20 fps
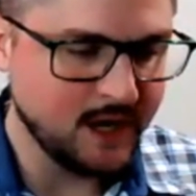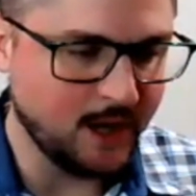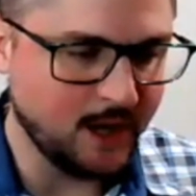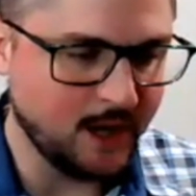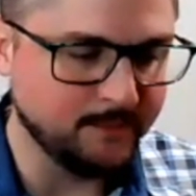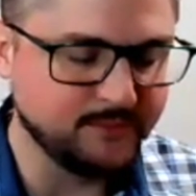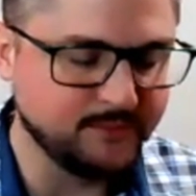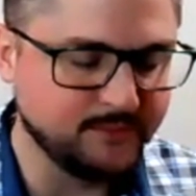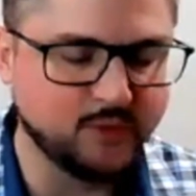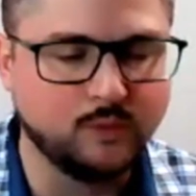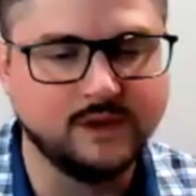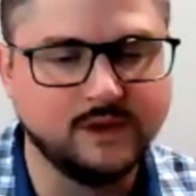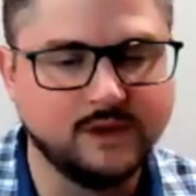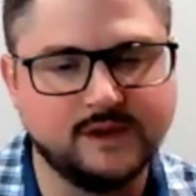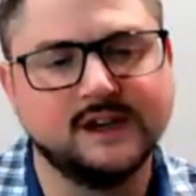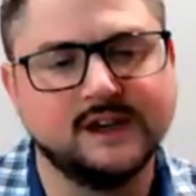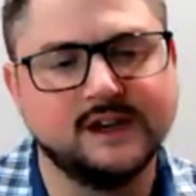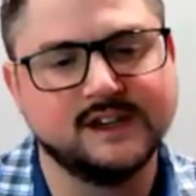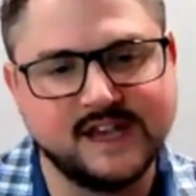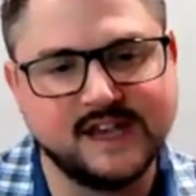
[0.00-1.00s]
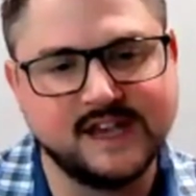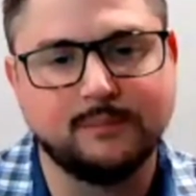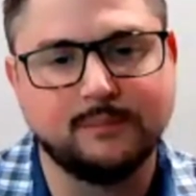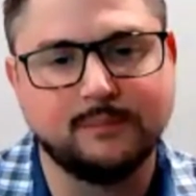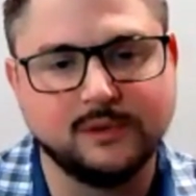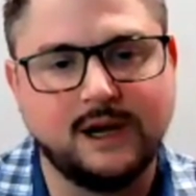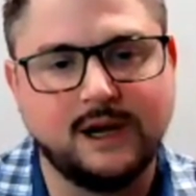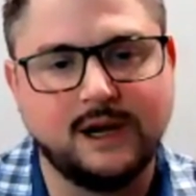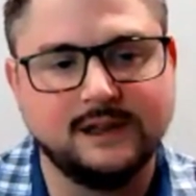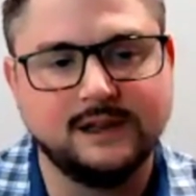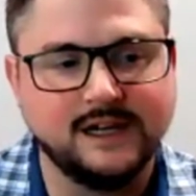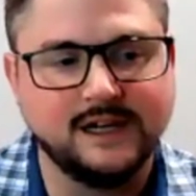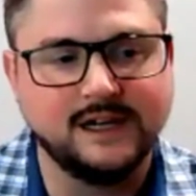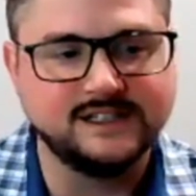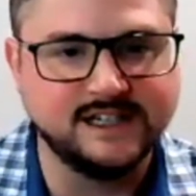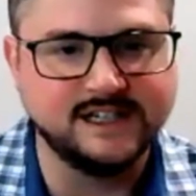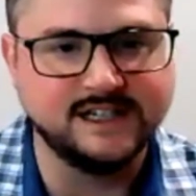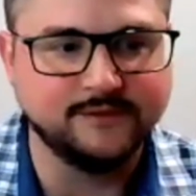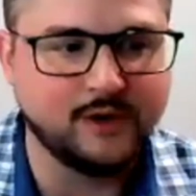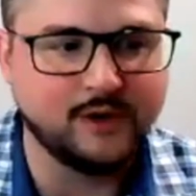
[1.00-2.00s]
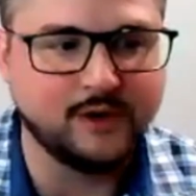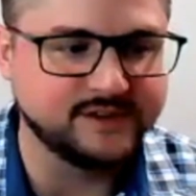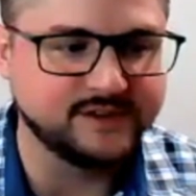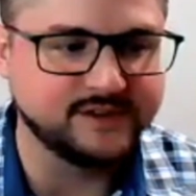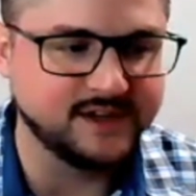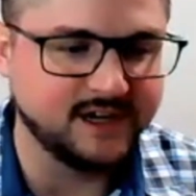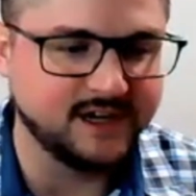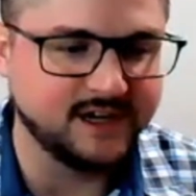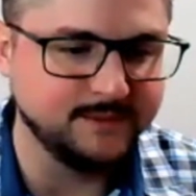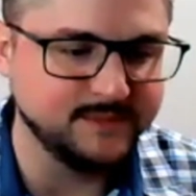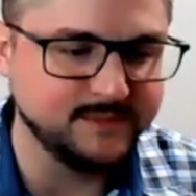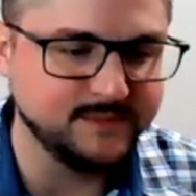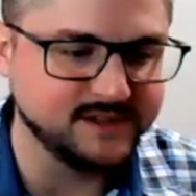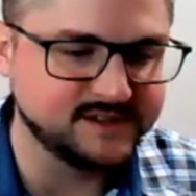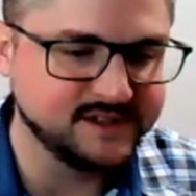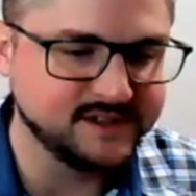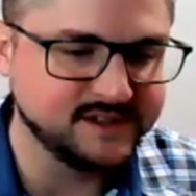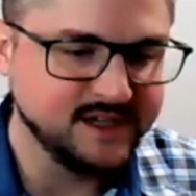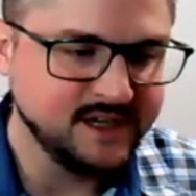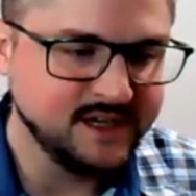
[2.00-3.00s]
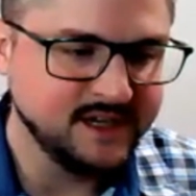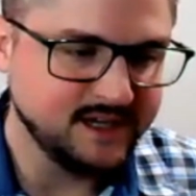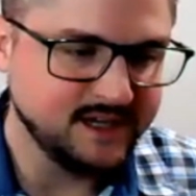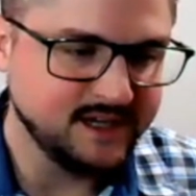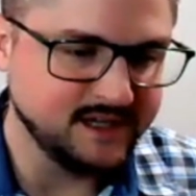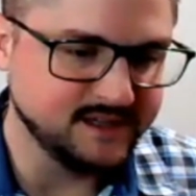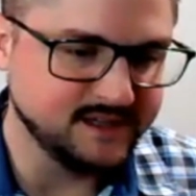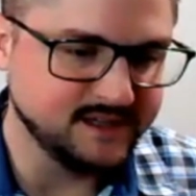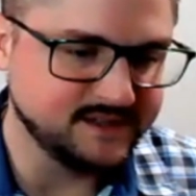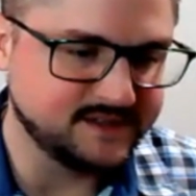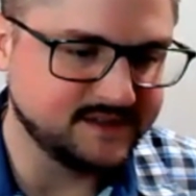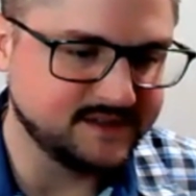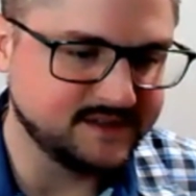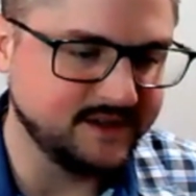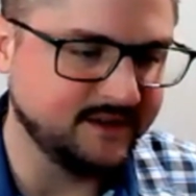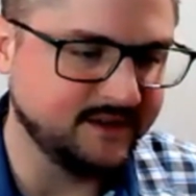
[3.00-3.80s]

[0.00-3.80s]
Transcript: The example I like to give all the time is